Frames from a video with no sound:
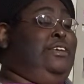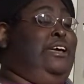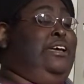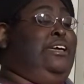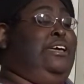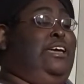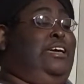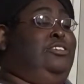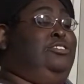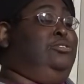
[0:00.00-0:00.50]
I
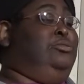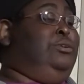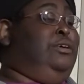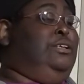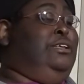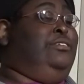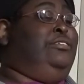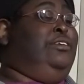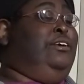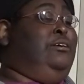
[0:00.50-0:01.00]
can't do
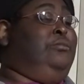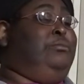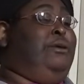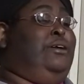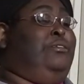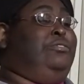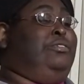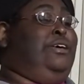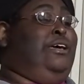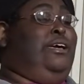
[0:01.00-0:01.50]
anything
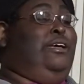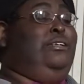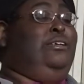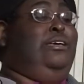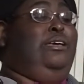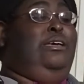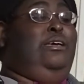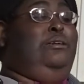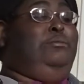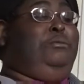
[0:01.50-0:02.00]
about that.
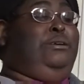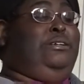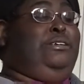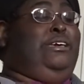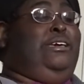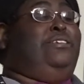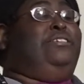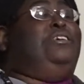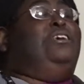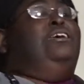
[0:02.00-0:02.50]
But
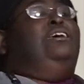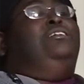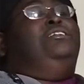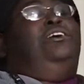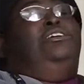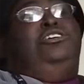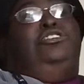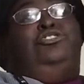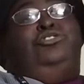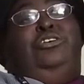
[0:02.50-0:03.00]
yes. Now,
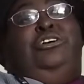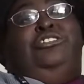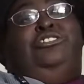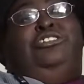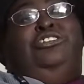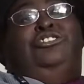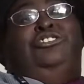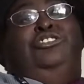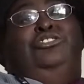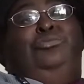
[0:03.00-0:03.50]
the dress
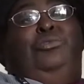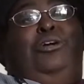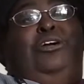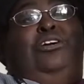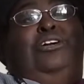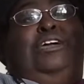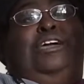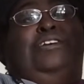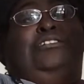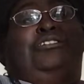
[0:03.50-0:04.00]
that she's
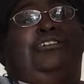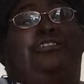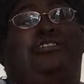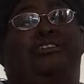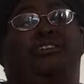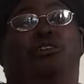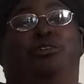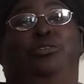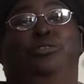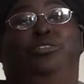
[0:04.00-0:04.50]
wearing is just
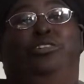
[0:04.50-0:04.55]
an old